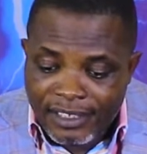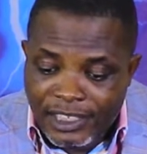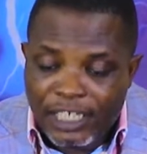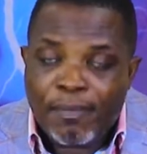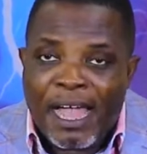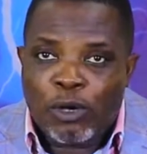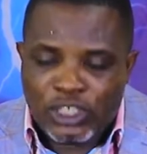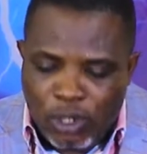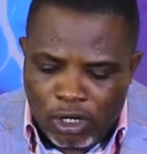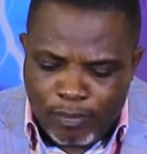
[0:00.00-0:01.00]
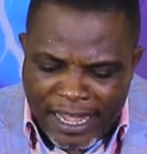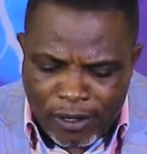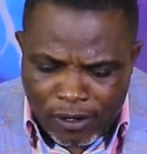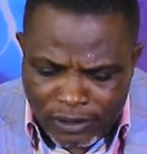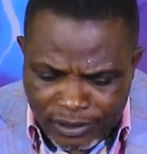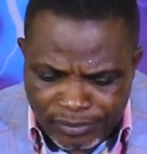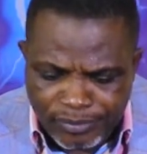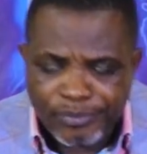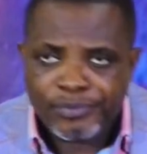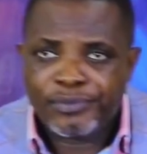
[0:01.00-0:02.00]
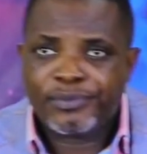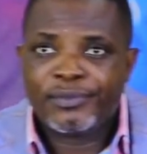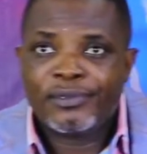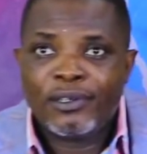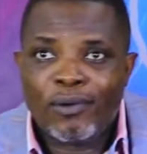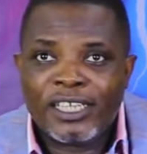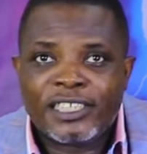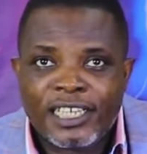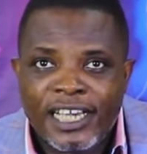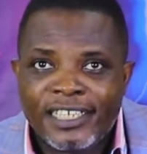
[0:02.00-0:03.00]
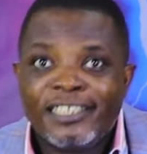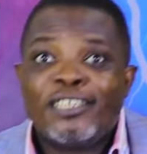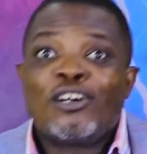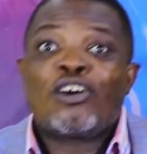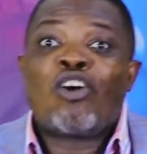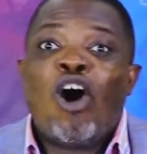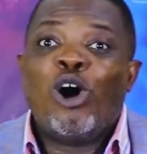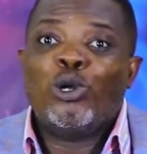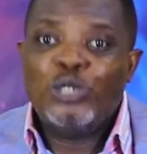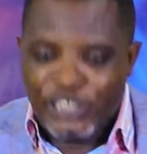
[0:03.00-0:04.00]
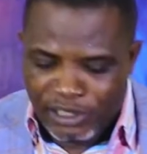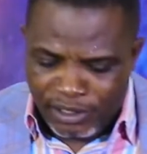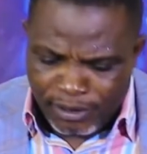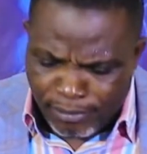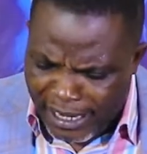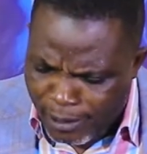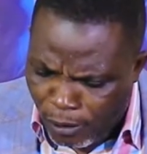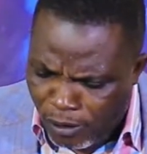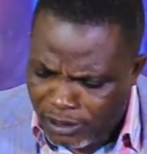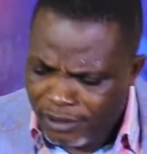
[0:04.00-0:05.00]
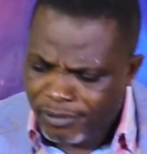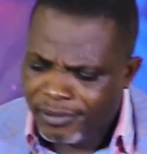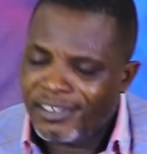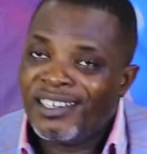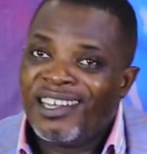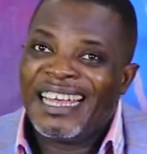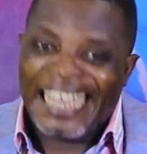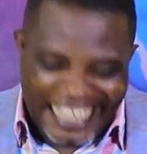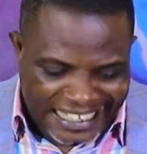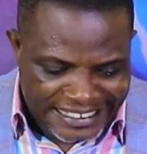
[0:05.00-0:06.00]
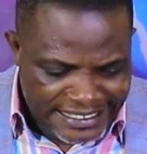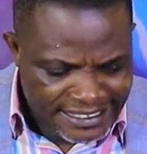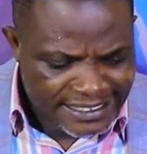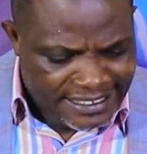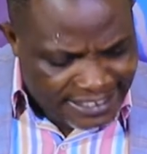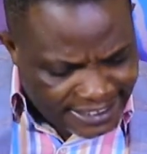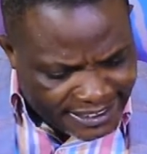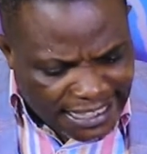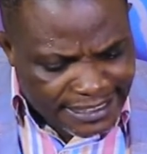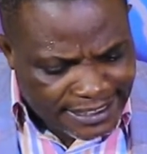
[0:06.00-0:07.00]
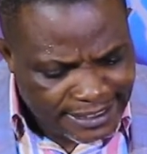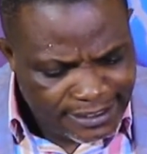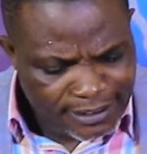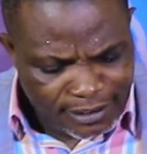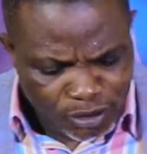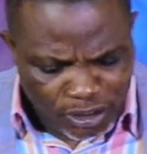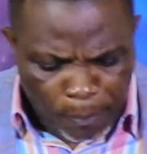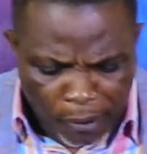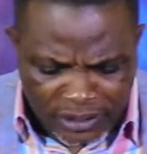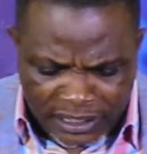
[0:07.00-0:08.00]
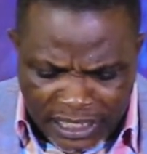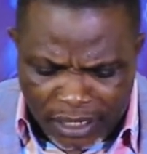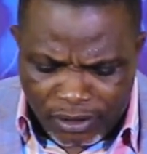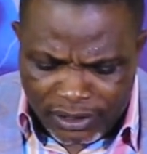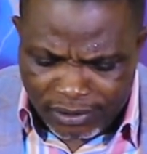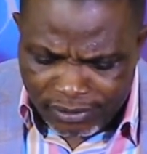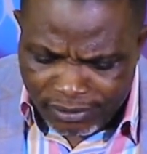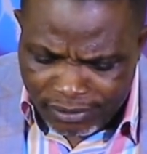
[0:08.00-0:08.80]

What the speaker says: Jeremiah was called by God. Once again, called by God and sent to the potter's house.